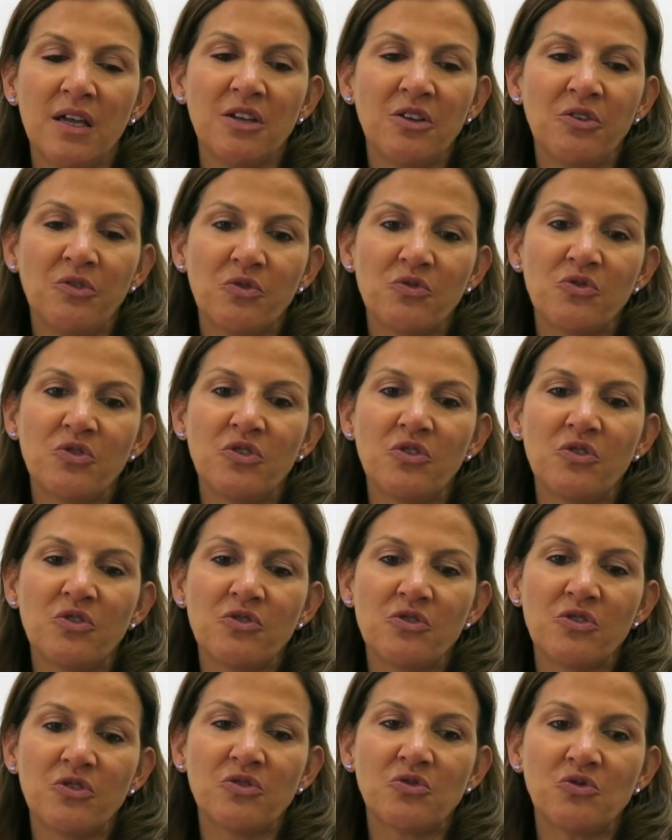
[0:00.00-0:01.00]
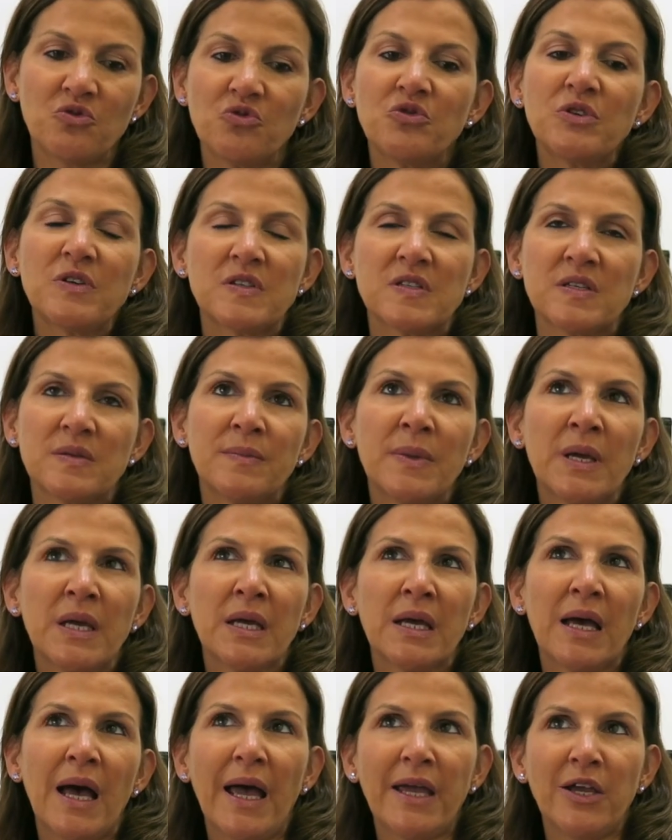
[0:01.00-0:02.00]
you know, the tourism.
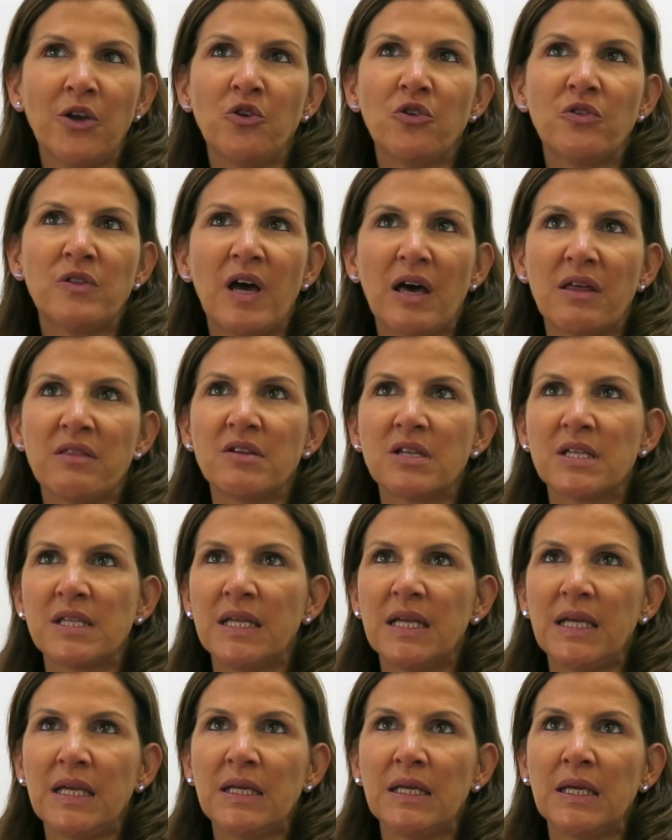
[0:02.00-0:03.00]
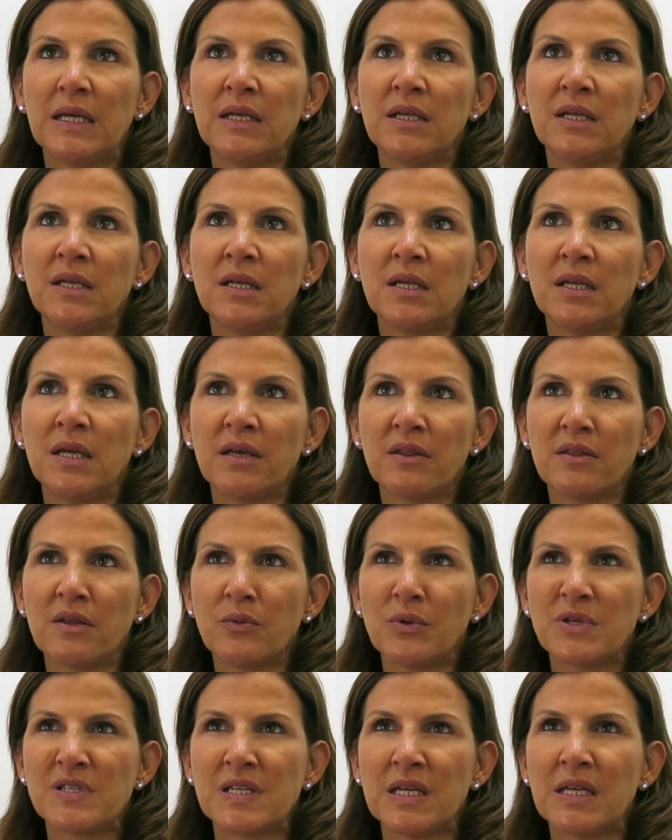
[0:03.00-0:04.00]
I heard the other day, and
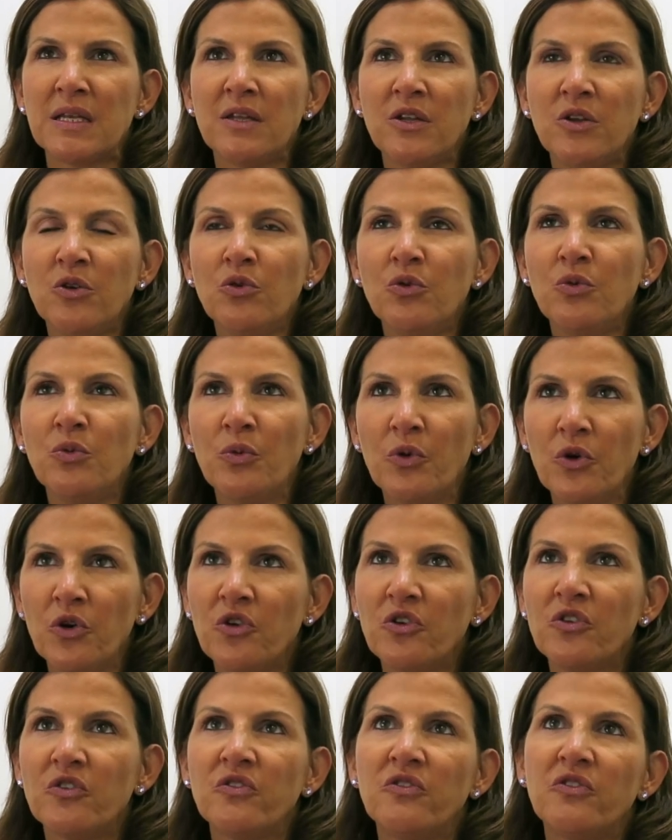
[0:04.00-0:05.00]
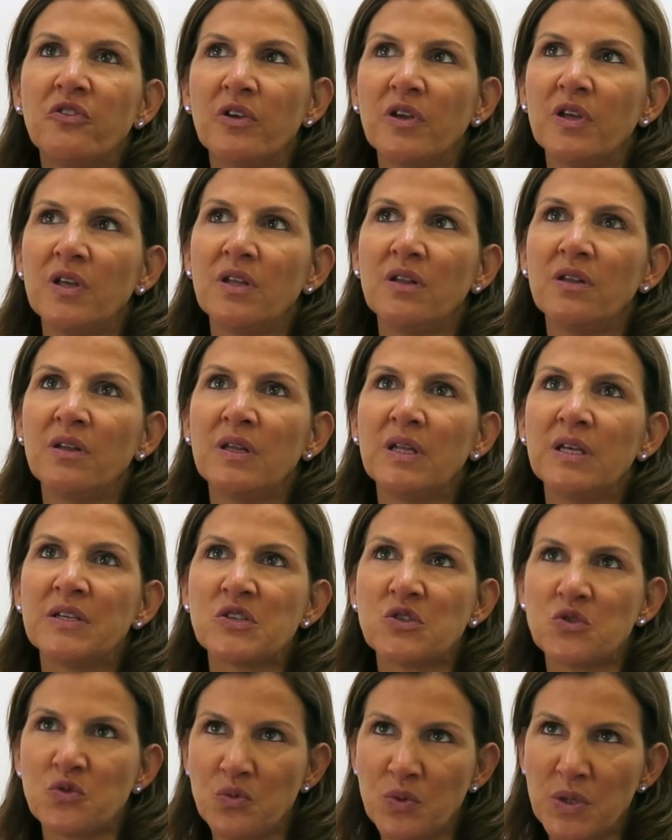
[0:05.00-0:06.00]
there was a new word
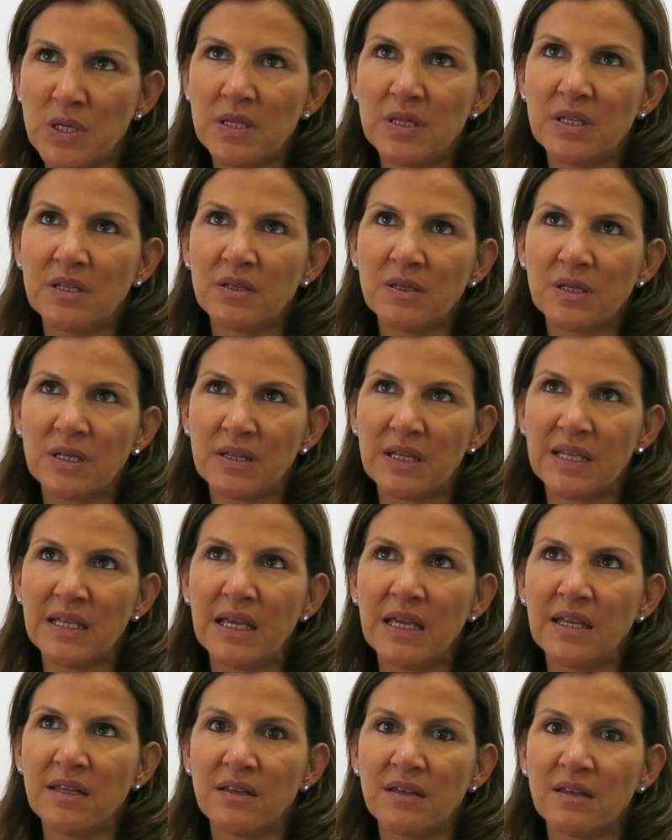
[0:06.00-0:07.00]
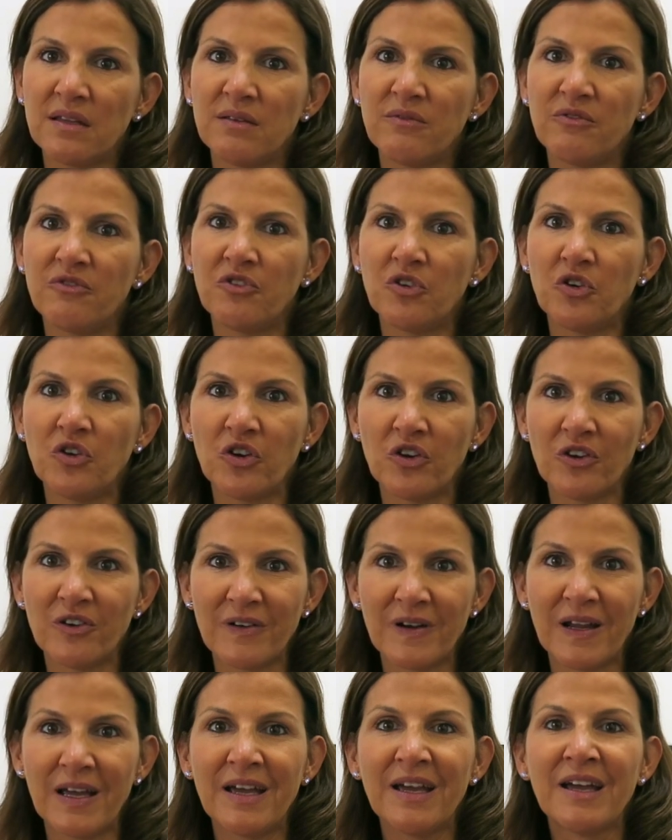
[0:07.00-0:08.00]
in Sweden created for,
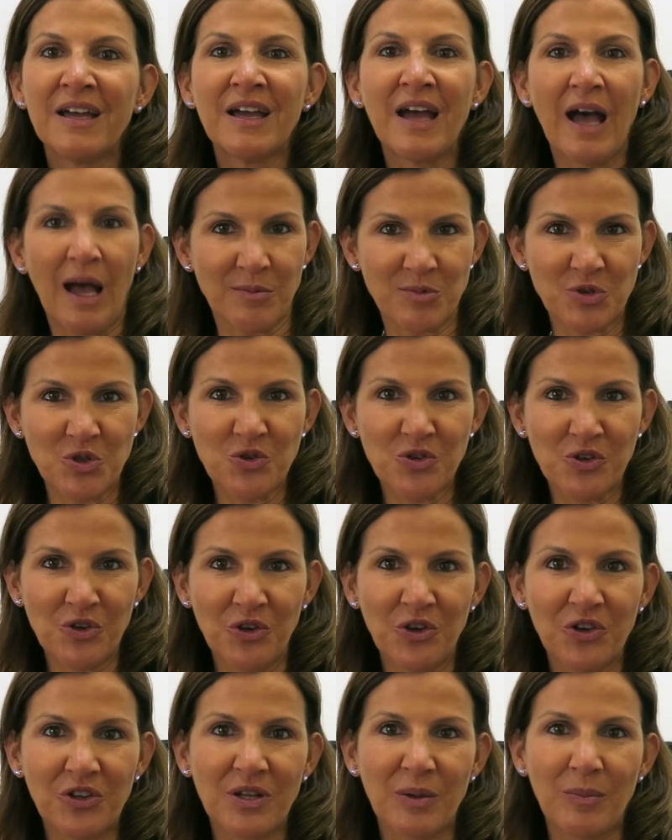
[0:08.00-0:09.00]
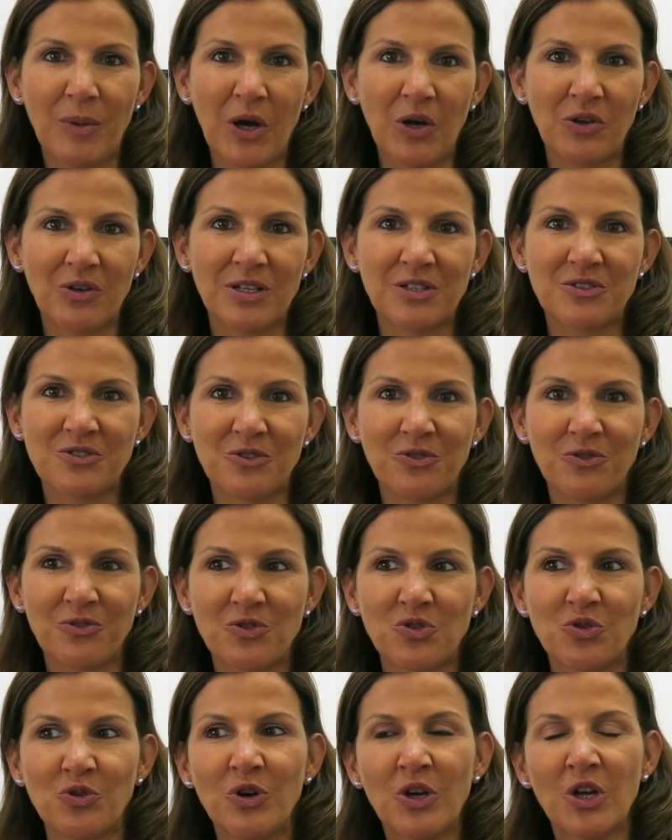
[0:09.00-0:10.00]
I'm sure you heard about it, you
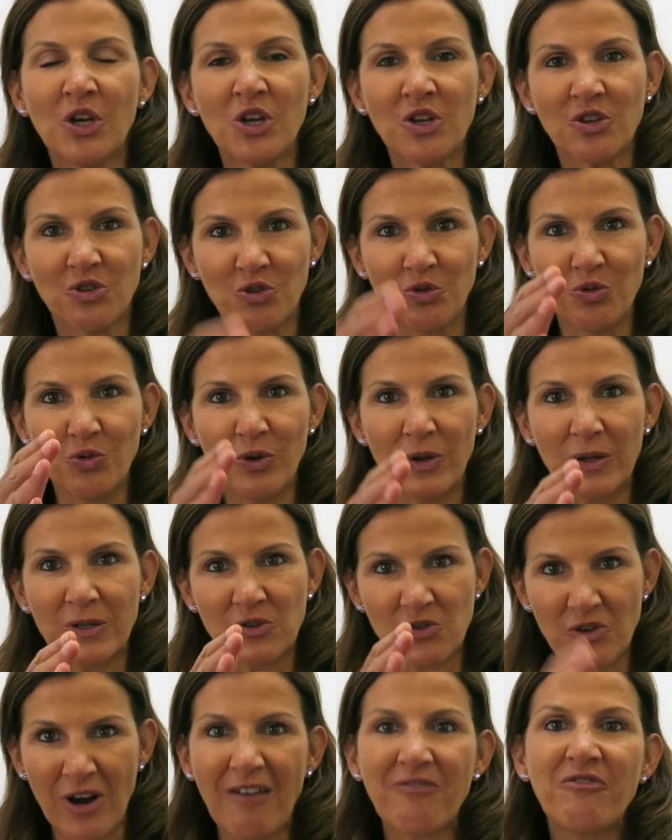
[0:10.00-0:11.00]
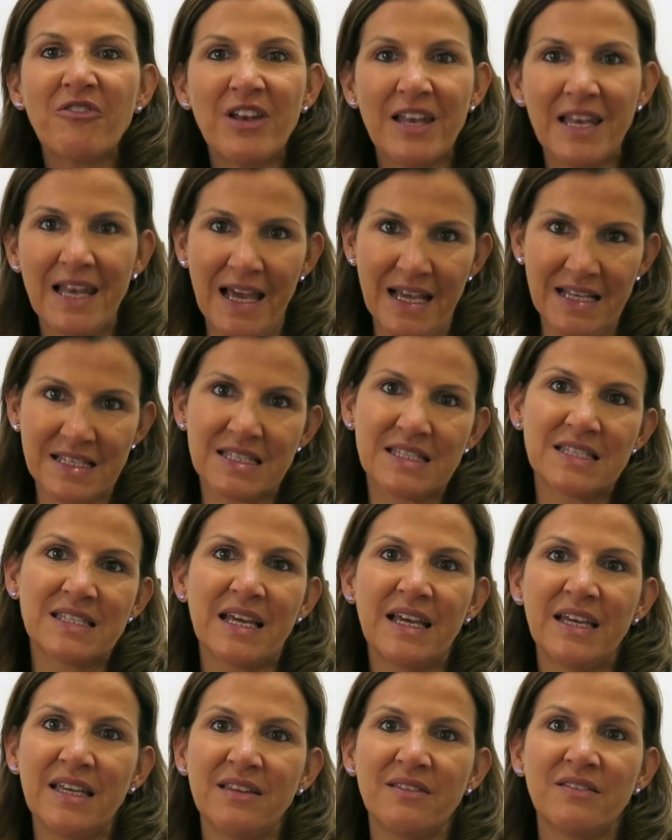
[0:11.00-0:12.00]
know, to travel less,
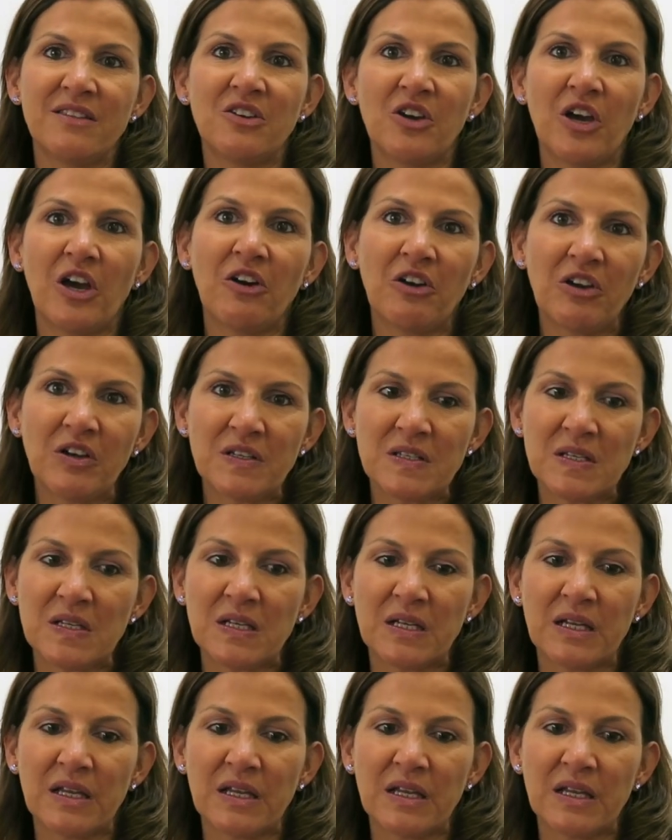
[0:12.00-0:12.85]
and there are,